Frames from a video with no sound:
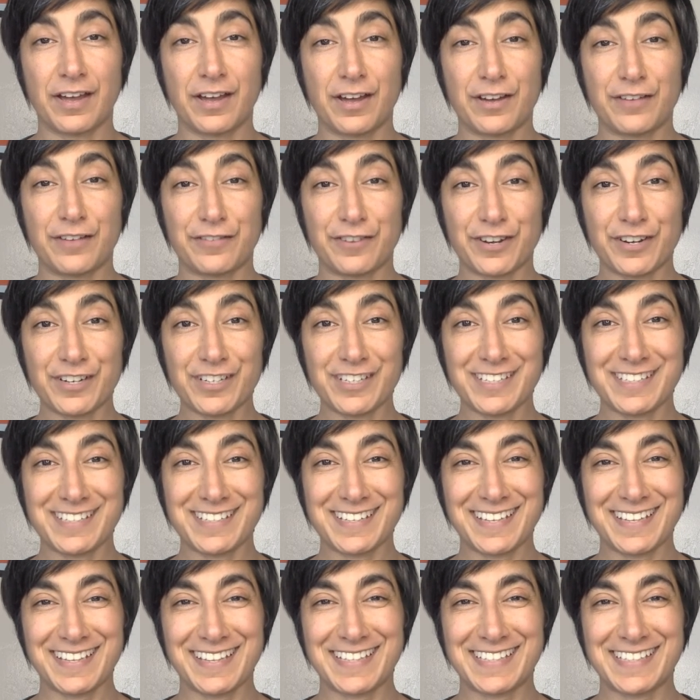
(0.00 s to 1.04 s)
First,
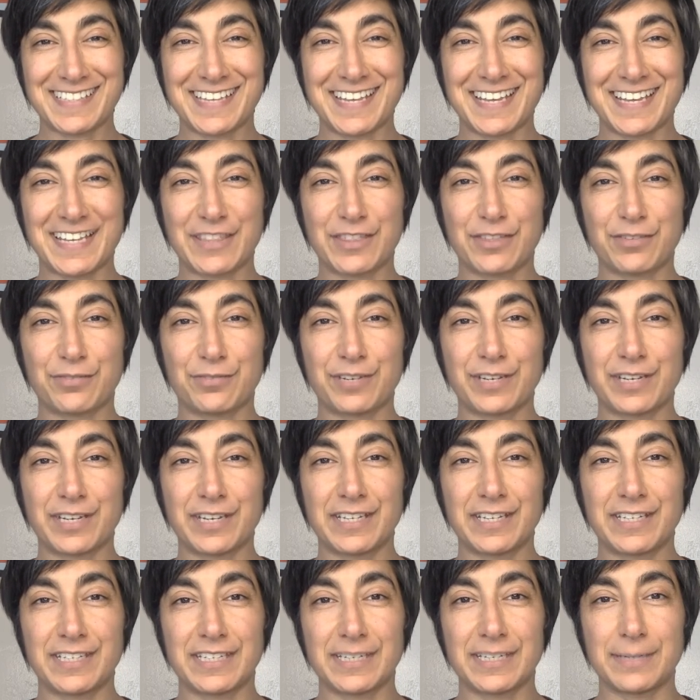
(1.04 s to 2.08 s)
let's take
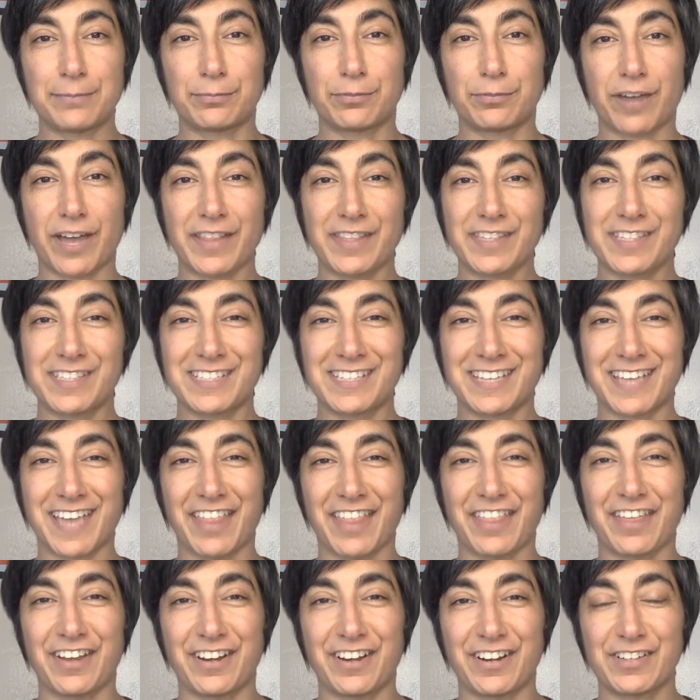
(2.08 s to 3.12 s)
3 deep breaths
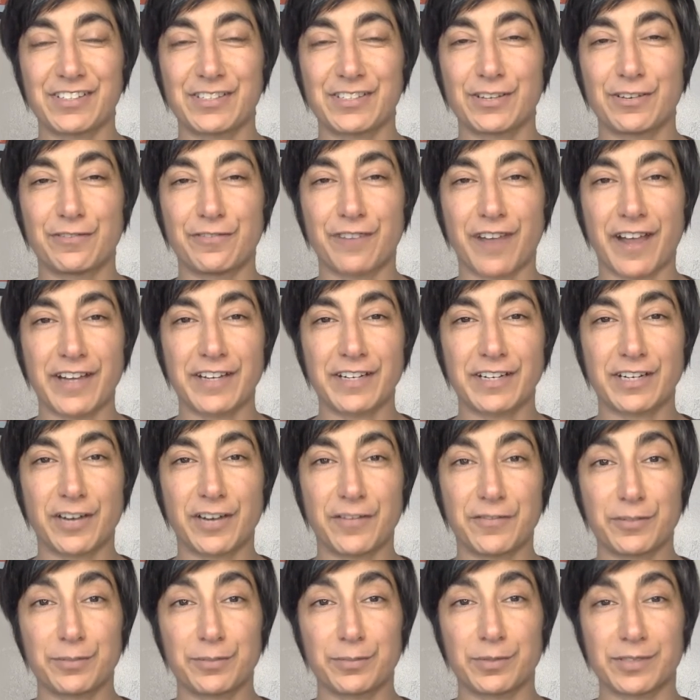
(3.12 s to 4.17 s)
together. So find a
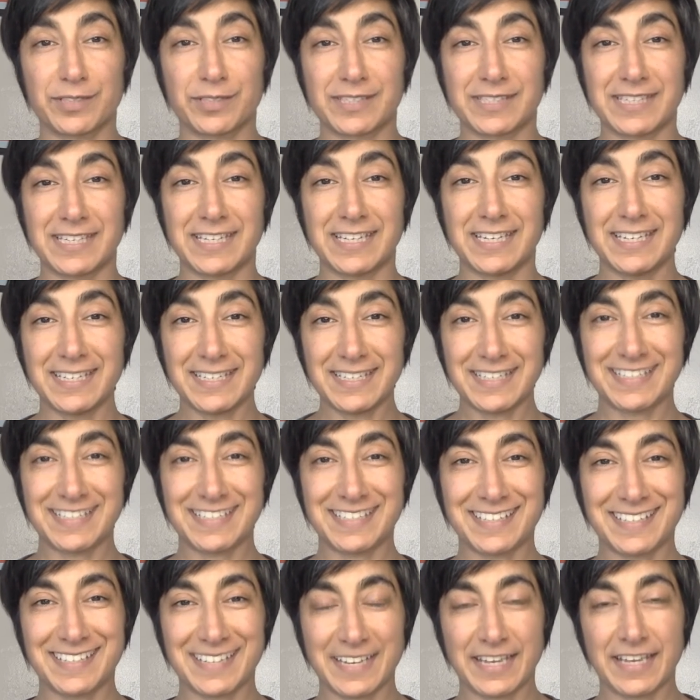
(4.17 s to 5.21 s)
comfortable
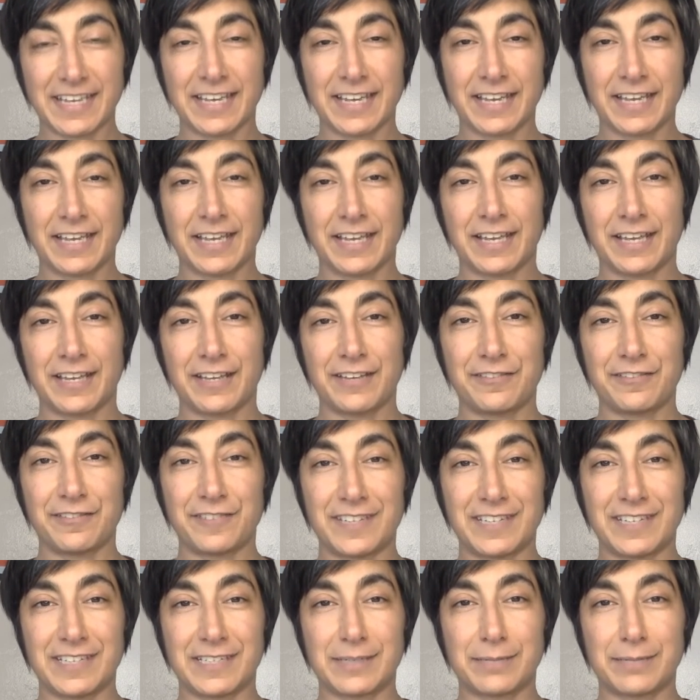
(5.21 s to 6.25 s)
seat,
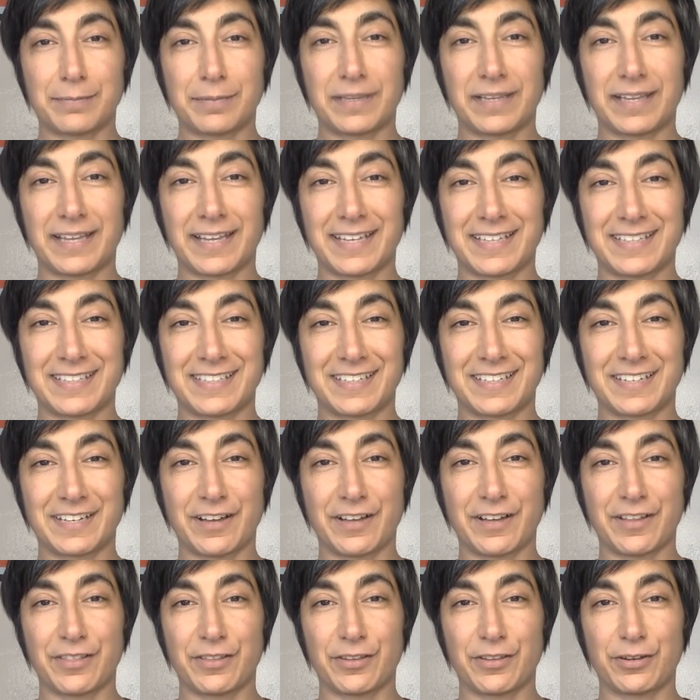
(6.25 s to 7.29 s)
feet planted
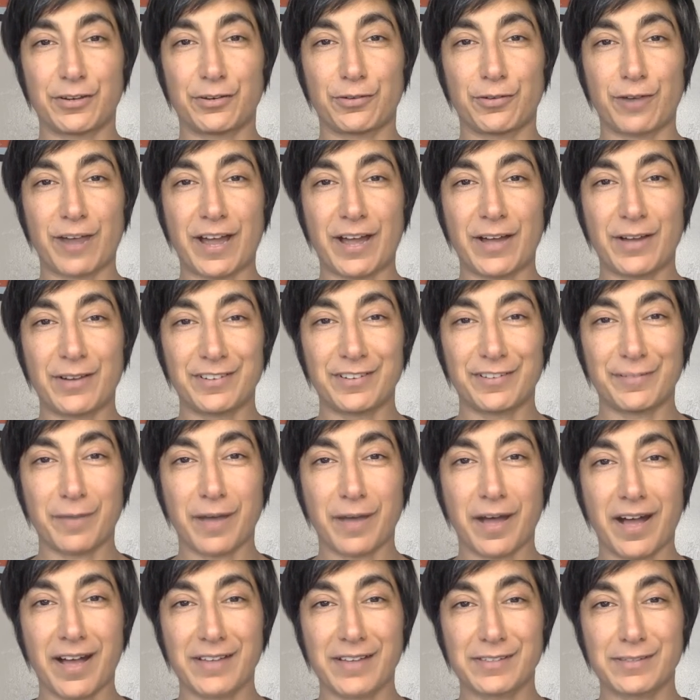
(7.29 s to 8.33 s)
on the ground if
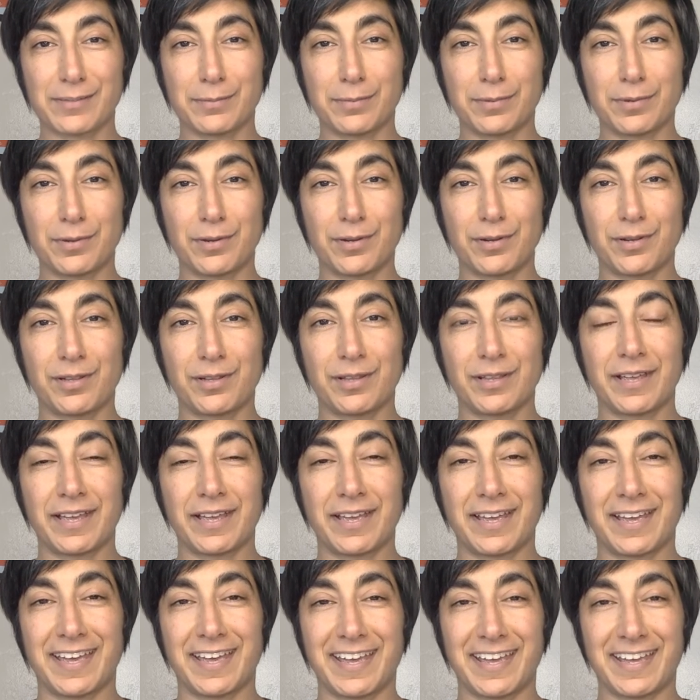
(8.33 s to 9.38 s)
possible,
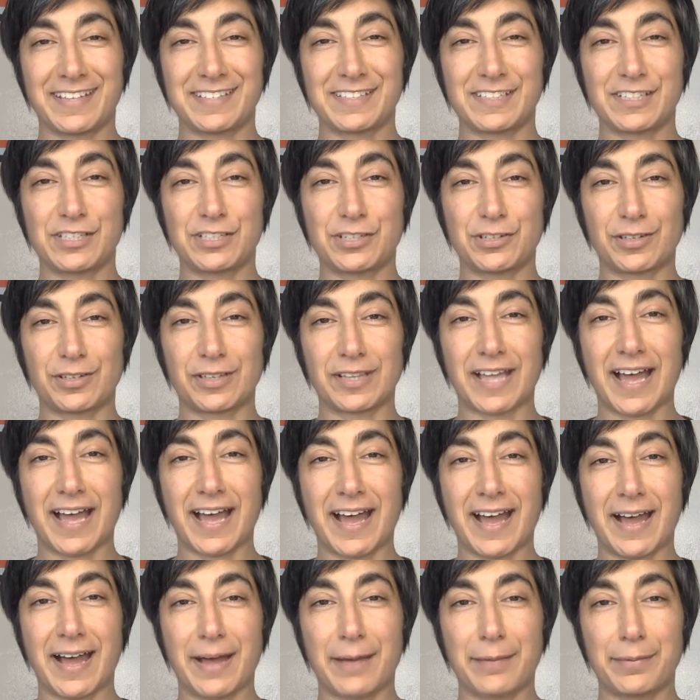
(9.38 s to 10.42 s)
hands in your
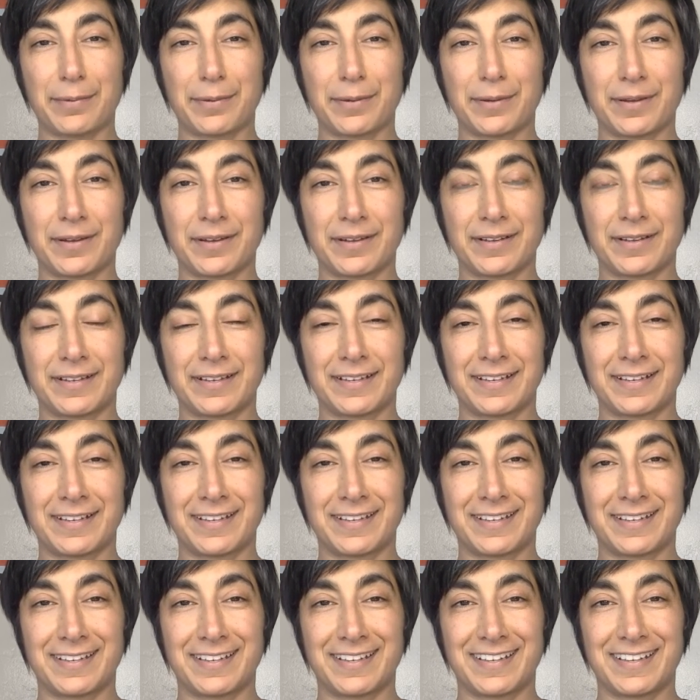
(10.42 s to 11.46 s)
lap.
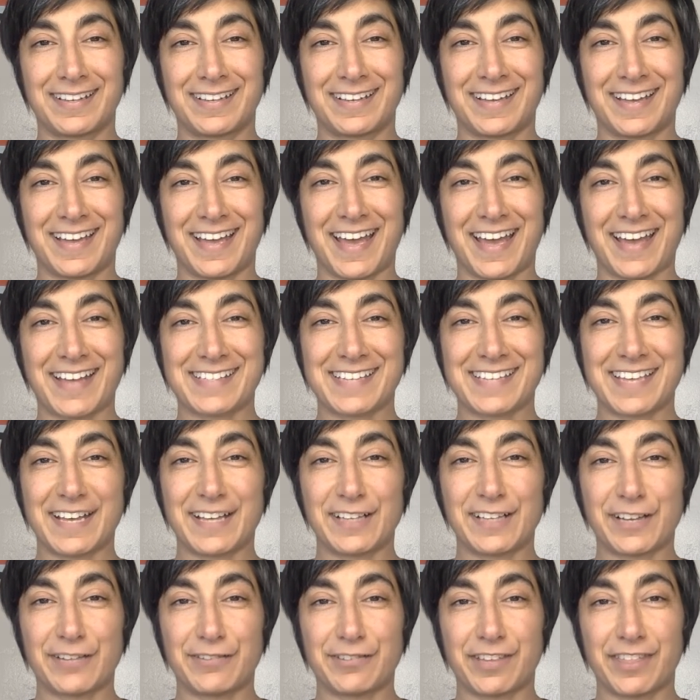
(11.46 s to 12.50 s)

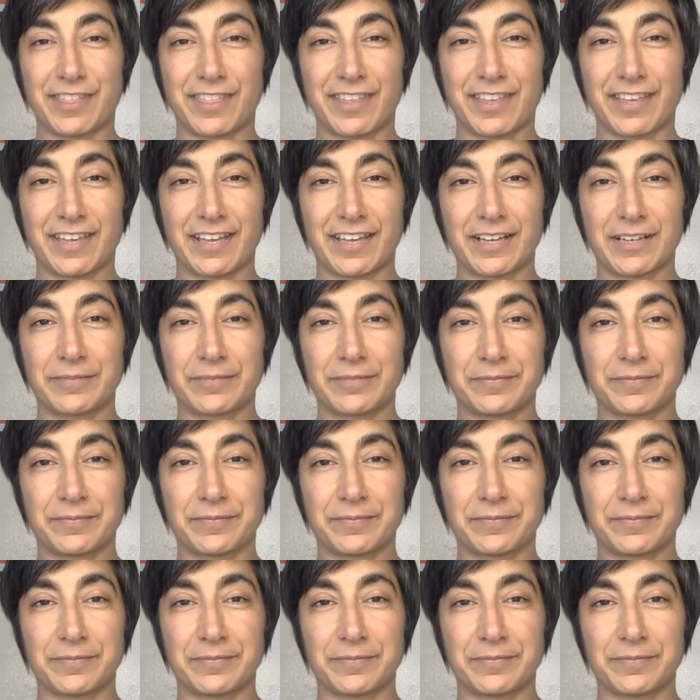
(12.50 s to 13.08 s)
Exhale everything.